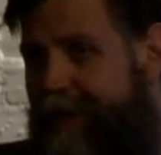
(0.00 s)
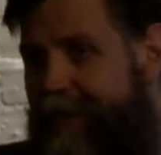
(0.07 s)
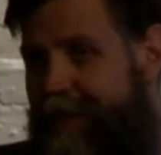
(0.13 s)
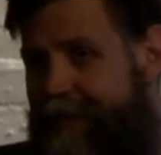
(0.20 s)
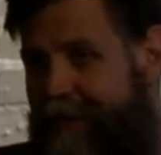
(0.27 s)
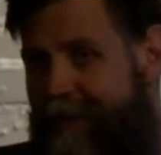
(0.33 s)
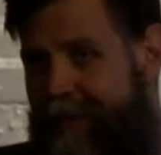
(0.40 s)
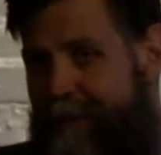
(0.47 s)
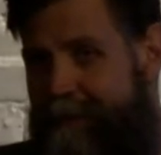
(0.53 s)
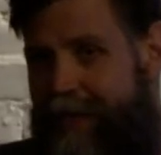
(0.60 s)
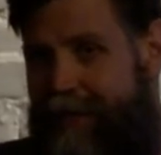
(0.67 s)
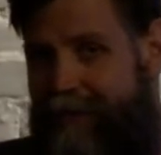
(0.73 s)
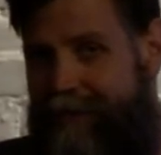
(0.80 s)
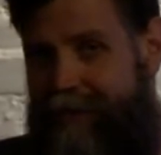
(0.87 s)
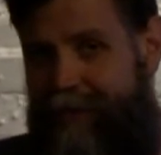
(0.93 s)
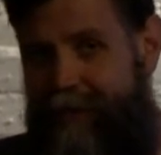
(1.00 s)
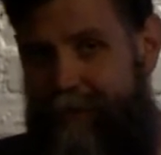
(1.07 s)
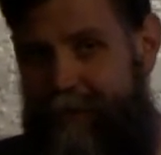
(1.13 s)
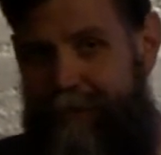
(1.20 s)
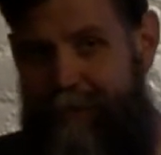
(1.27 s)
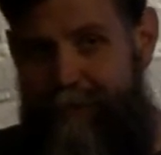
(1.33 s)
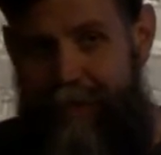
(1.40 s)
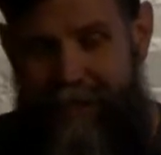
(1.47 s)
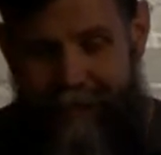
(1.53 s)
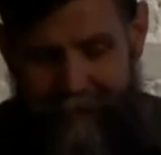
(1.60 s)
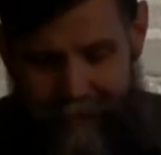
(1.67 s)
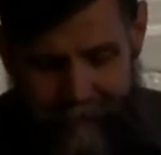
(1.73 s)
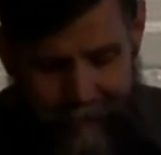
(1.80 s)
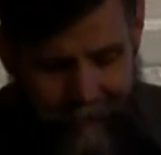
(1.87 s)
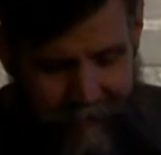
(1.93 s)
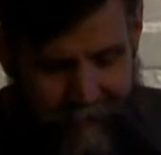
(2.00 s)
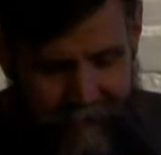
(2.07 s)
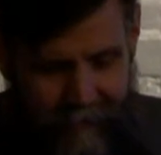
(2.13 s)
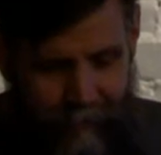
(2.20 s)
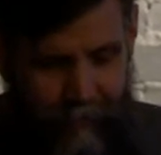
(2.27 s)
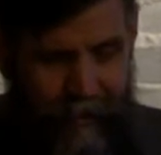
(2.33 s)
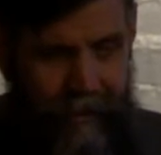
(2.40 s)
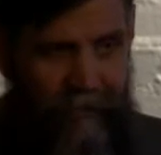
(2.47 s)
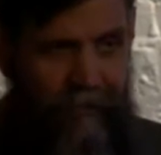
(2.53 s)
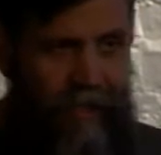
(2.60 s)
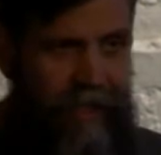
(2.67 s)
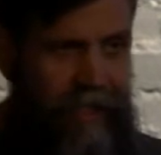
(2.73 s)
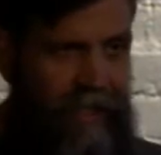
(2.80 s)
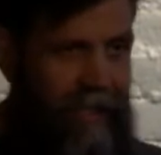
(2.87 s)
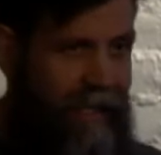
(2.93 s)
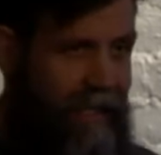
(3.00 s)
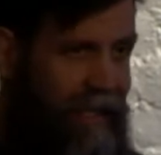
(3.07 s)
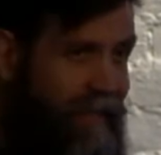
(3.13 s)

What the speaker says: and balancing all those pieces is really tricky,